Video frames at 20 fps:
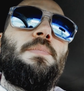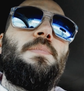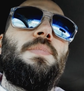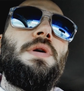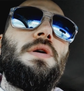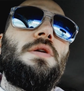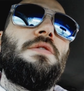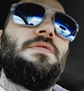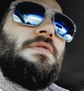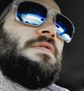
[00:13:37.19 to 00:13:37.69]

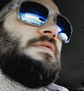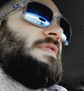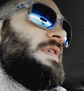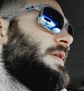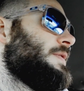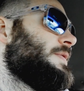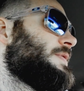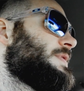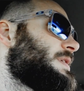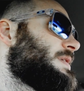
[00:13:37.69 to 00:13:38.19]
beautiful
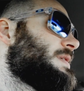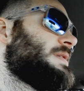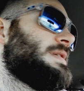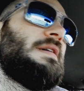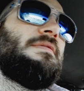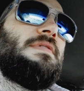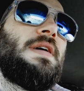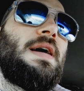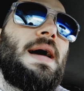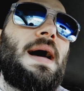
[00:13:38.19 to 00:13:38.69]
views and
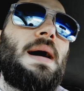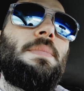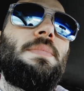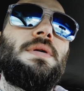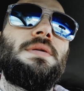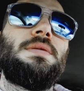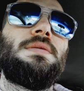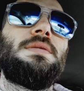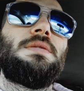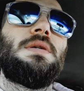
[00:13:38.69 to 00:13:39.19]
stuff that
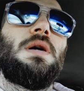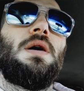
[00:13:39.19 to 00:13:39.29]
happens.